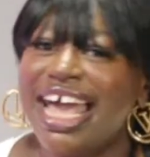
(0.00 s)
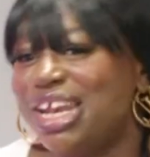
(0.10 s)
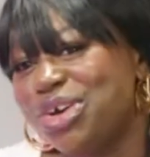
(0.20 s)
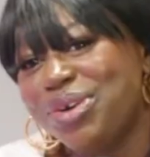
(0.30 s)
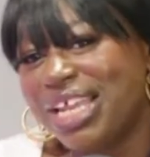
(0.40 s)

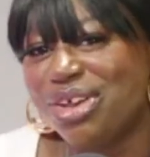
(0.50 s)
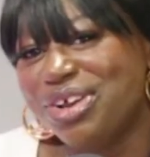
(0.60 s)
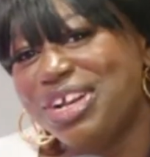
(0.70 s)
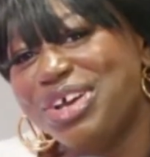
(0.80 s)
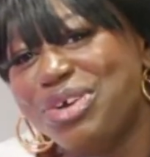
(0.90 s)

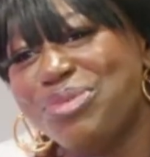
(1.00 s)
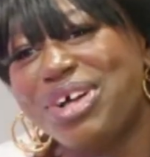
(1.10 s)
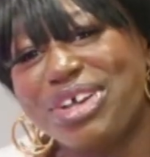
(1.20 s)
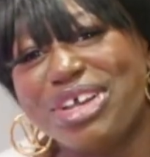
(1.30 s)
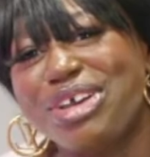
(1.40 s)
Hello,
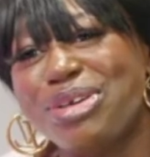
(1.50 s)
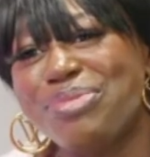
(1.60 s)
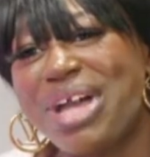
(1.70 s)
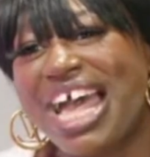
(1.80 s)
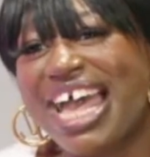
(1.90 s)

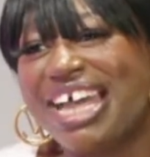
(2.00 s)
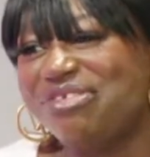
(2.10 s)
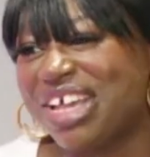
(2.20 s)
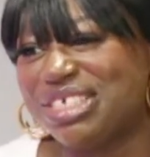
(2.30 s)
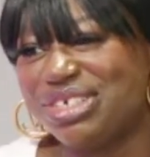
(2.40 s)
welcome.
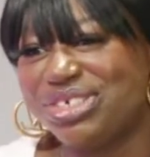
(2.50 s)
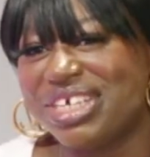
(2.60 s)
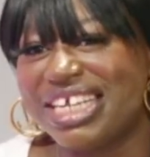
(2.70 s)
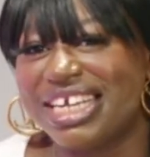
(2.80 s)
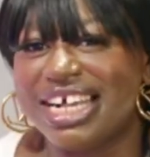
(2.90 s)
And thanks for
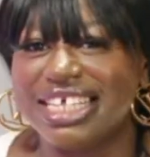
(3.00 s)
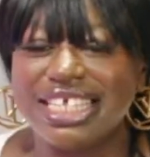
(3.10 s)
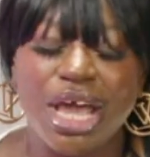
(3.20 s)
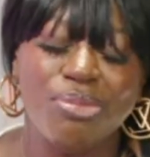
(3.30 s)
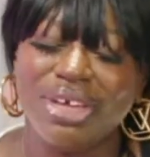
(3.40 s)
joining us.